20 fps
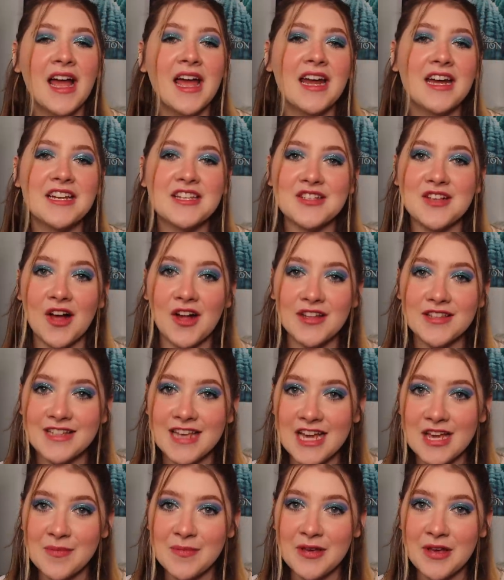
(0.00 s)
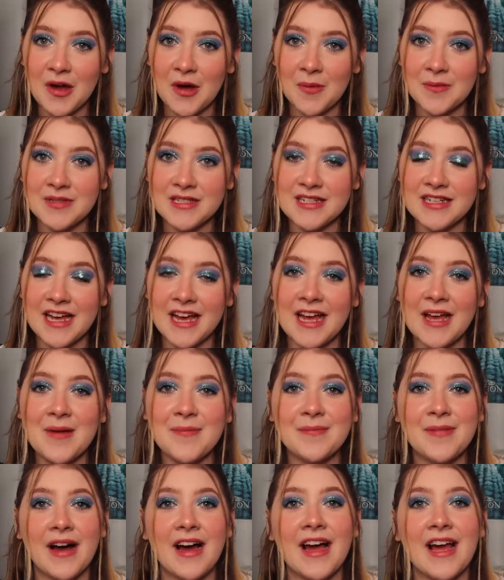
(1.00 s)
And it is called Take Me Home
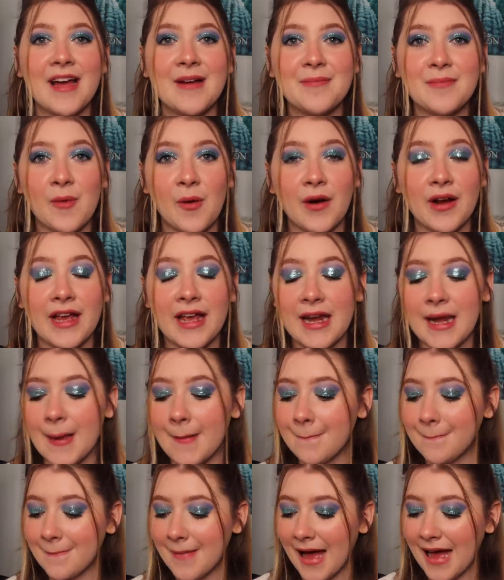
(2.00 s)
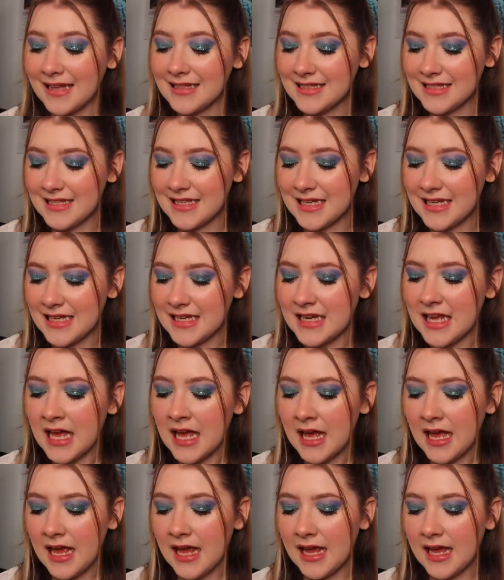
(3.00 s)
Tonight by Morgan Matson.
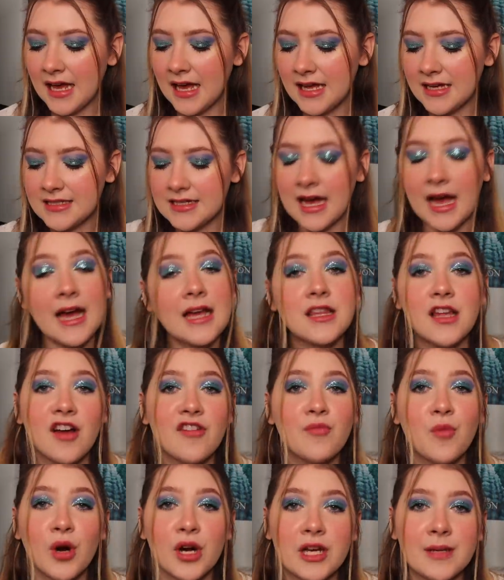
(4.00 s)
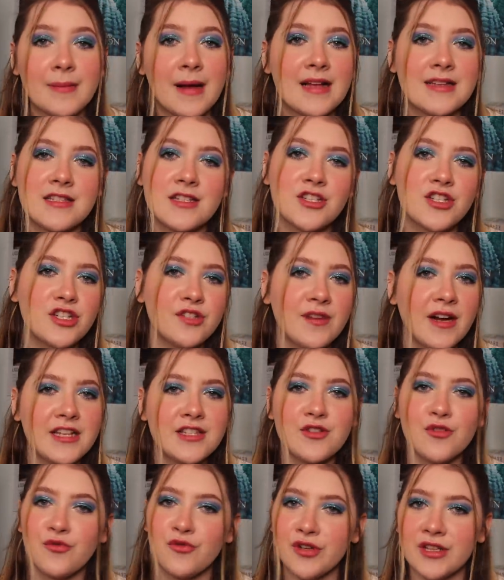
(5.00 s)
And I love Morgan Matson. She
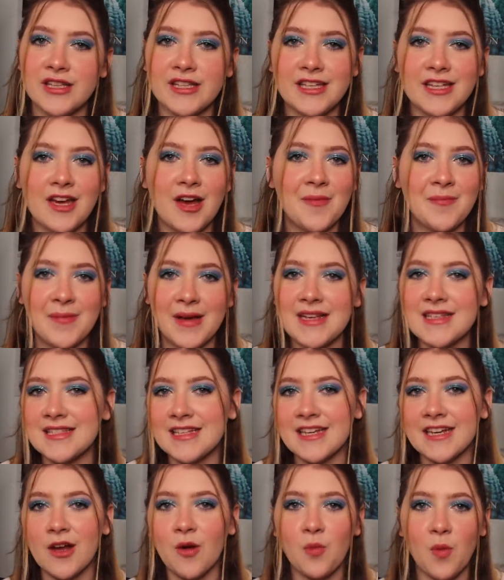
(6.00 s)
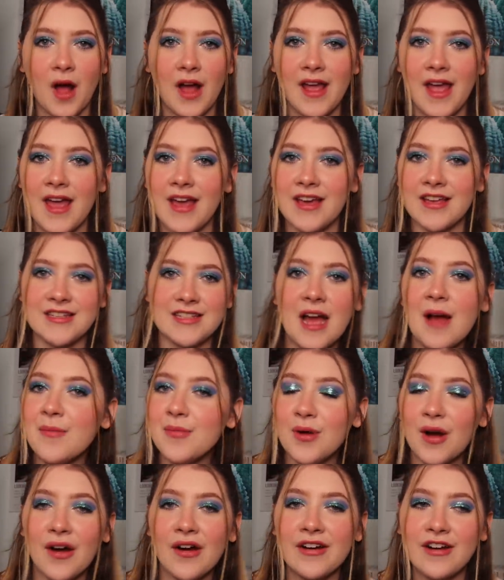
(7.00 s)
writes really amazing YA
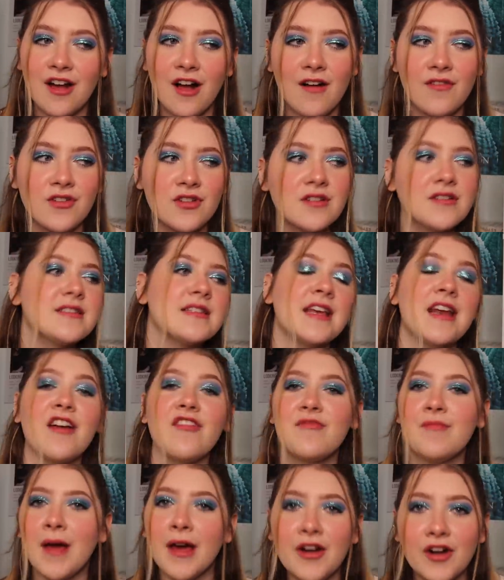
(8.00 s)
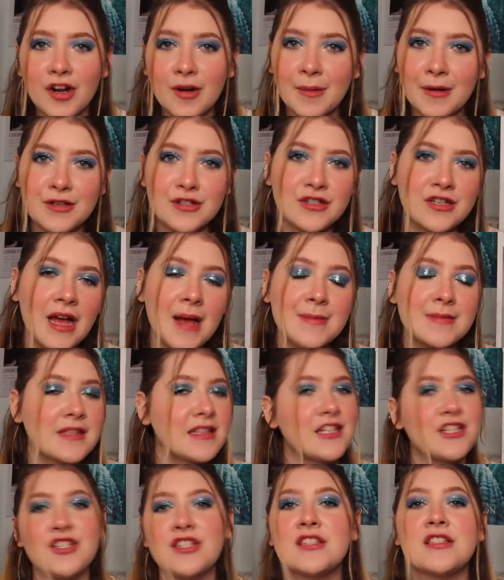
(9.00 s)
contemporary novels, and I've met her a bunch of times.
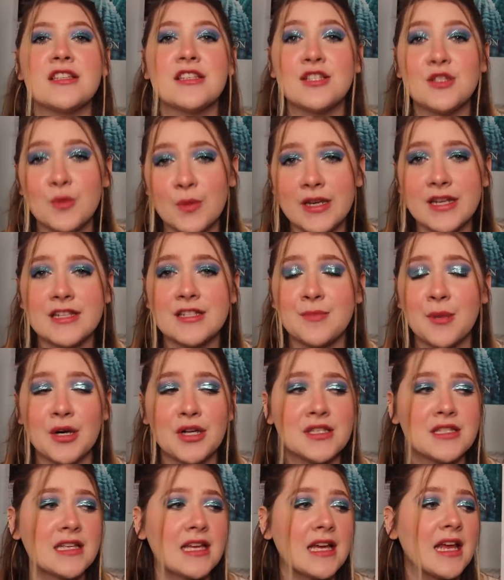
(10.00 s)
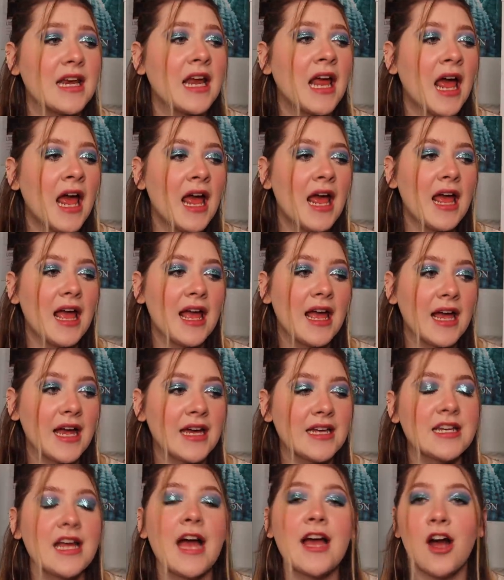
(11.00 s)
I think she's the sweetest person,
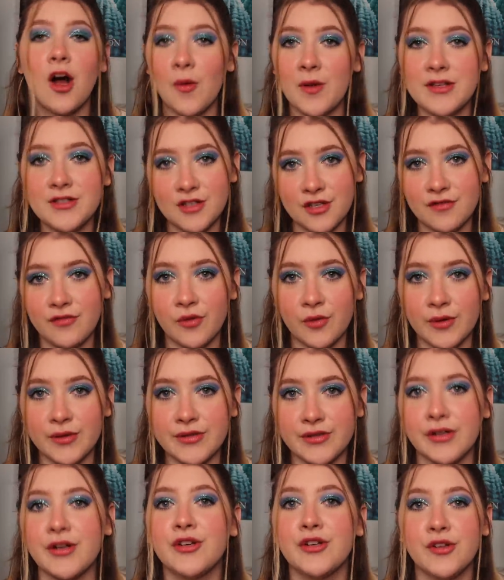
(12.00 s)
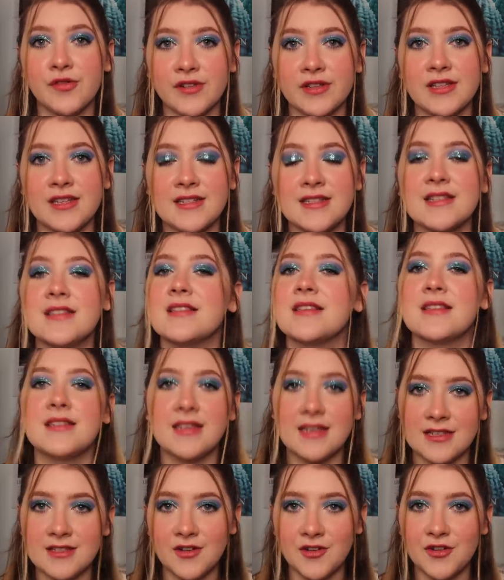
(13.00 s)
and I always look forward to her new releases.
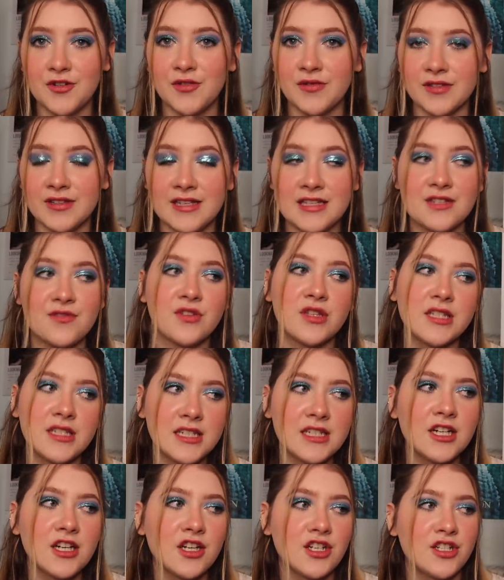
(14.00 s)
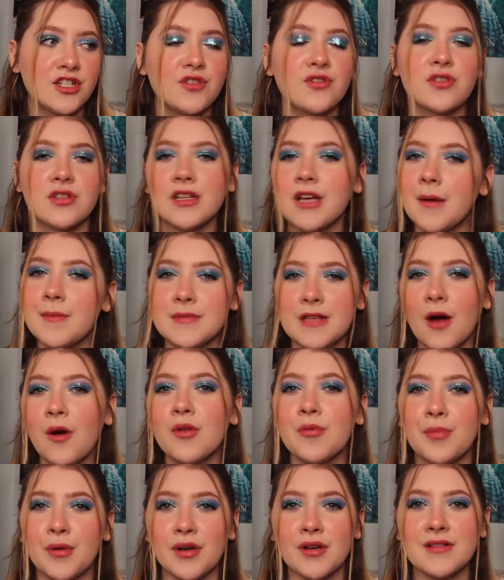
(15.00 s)
This is her new release for the year. She usually comes out
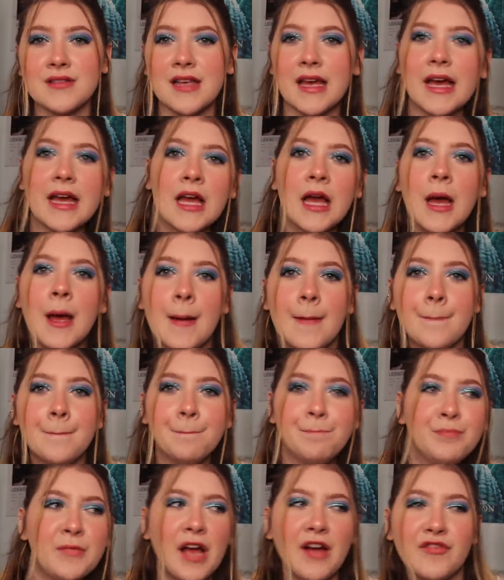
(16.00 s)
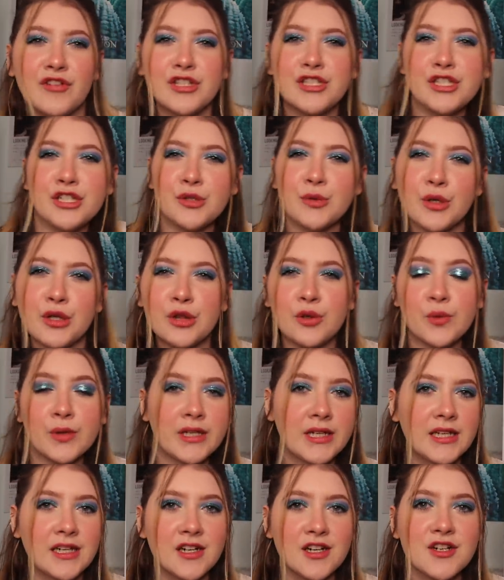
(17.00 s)
with books like every two or
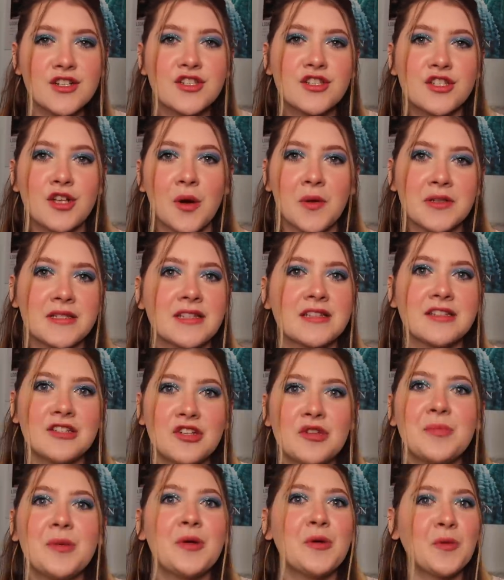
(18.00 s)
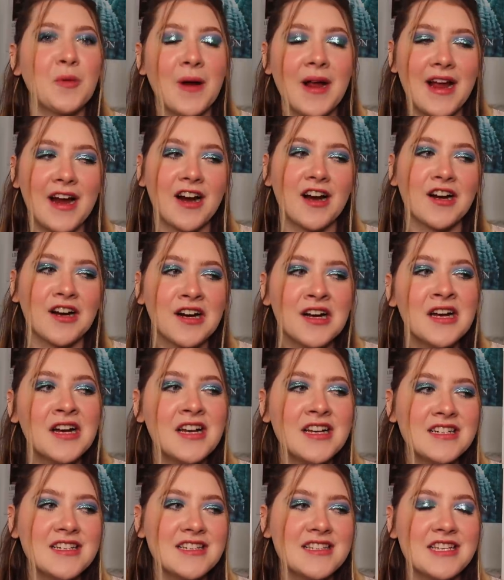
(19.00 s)
three years, so it's a little bit rare
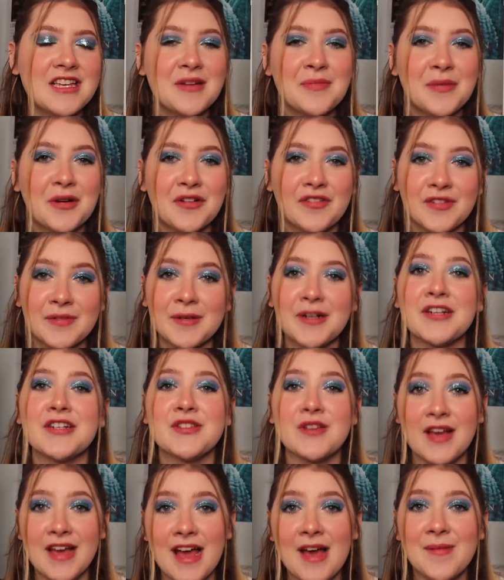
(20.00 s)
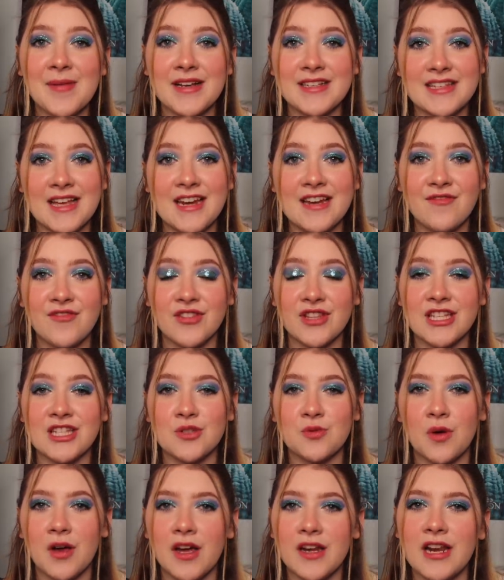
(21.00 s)
to see a book from her, so I am excited for
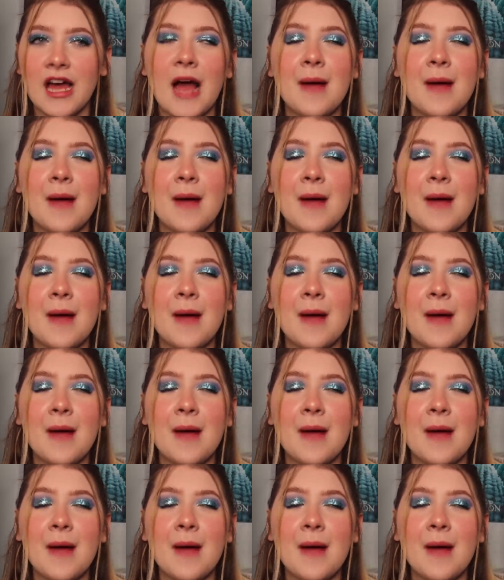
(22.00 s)
this one.